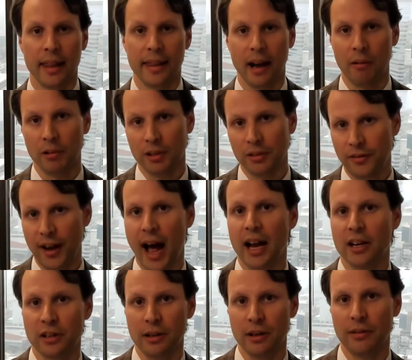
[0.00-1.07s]
that was
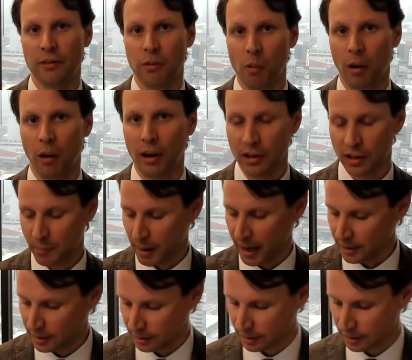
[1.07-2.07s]
fashioned for our space.